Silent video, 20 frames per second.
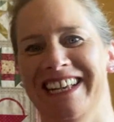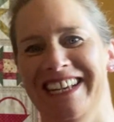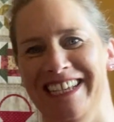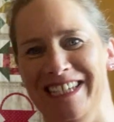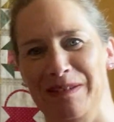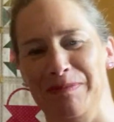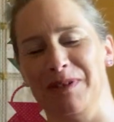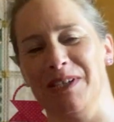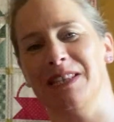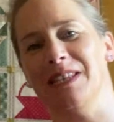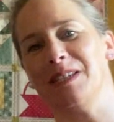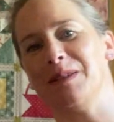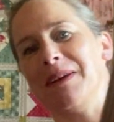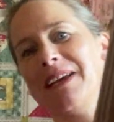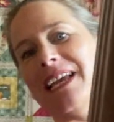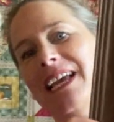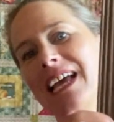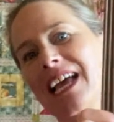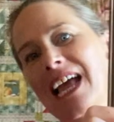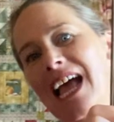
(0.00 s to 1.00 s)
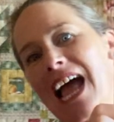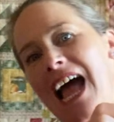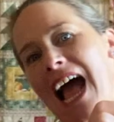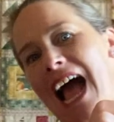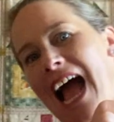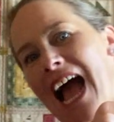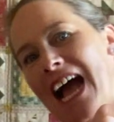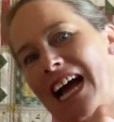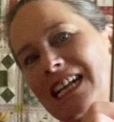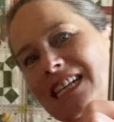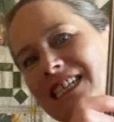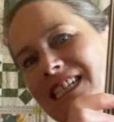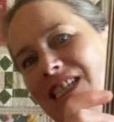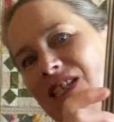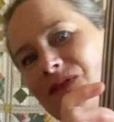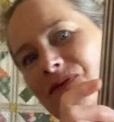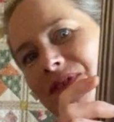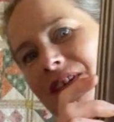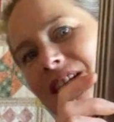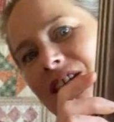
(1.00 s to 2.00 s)
let's put it this way. And it
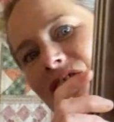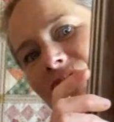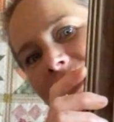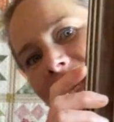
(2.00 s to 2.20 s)
is finished